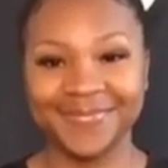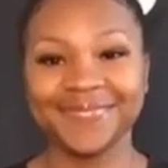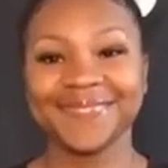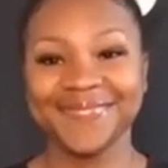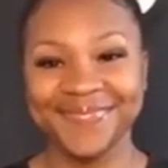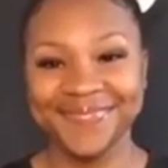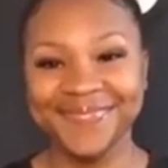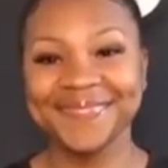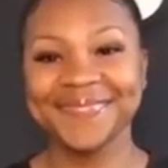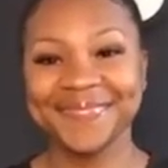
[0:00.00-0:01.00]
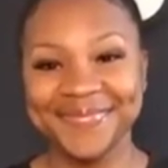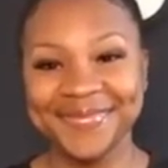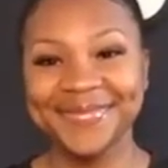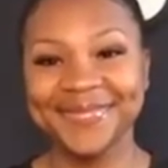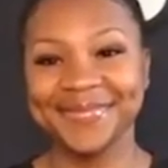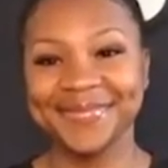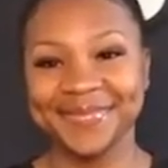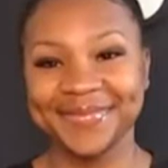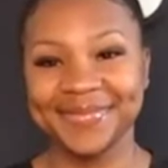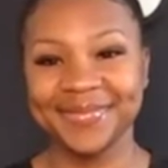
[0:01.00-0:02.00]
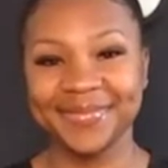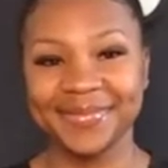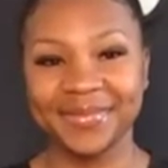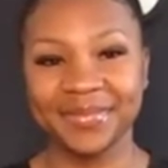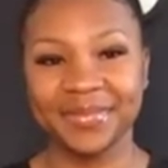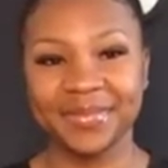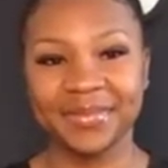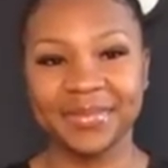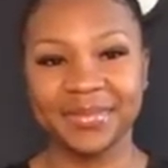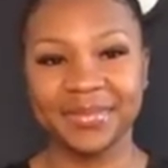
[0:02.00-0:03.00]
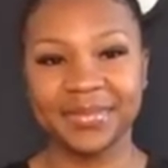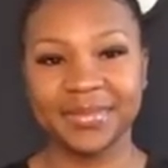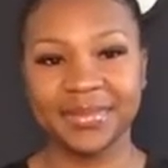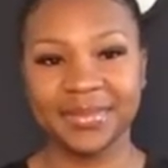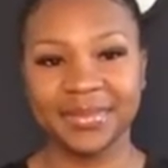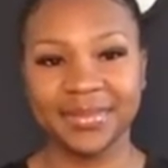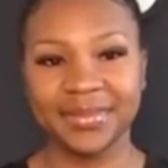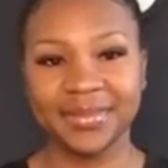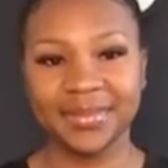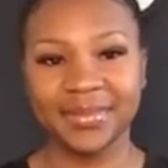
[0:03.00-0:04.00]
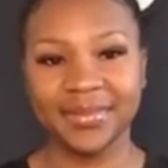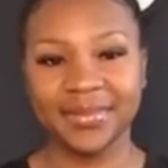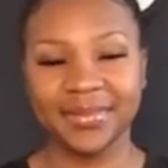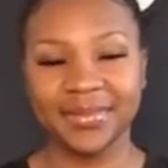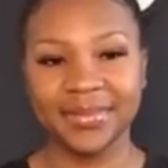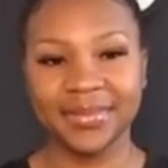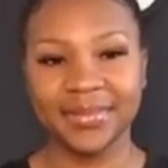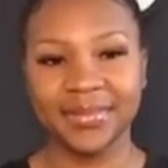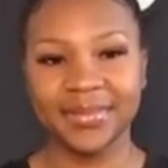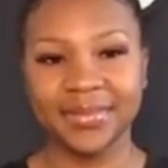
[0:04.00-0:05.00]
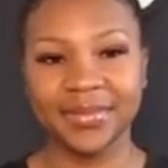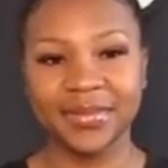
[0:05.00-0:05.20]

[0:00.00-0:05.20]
The person shown says nothing.